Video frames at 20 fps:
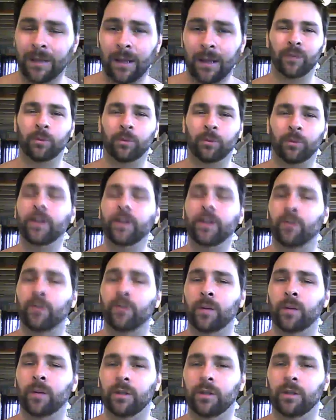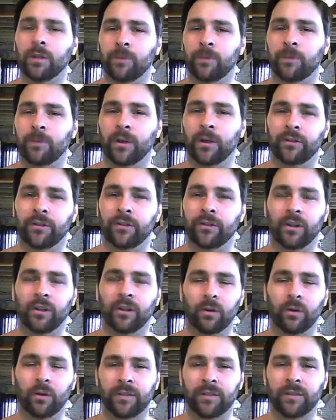It was a pretty incredible experience
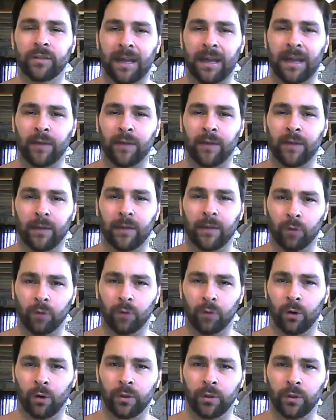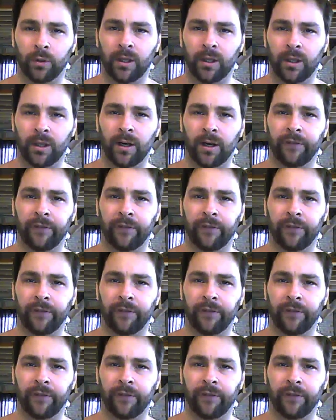to go down that road